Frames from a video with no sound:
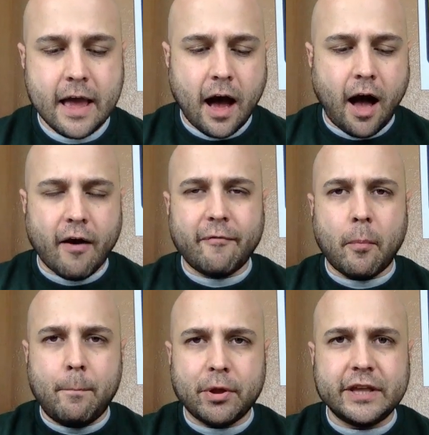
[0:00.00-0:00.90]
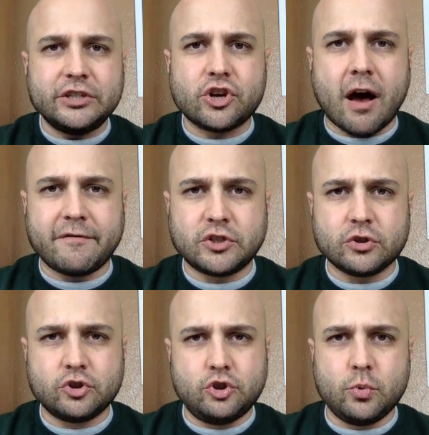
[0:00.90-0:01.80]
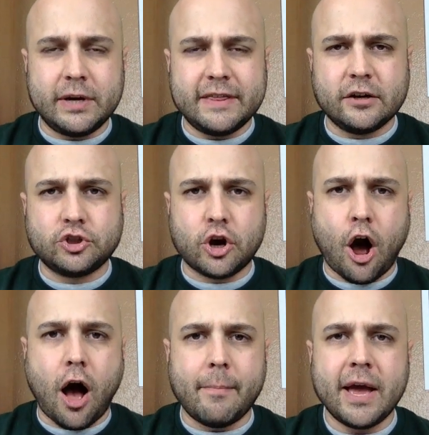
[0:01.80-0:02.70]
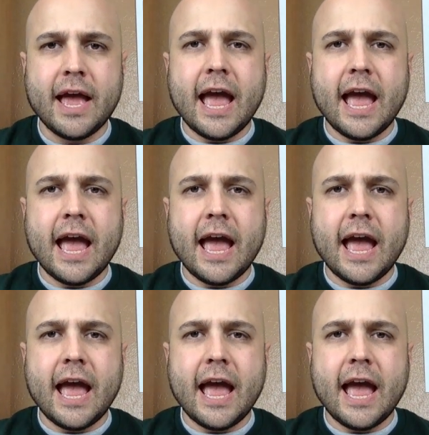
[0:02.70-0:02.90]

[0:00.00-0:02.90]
of police officers doing their job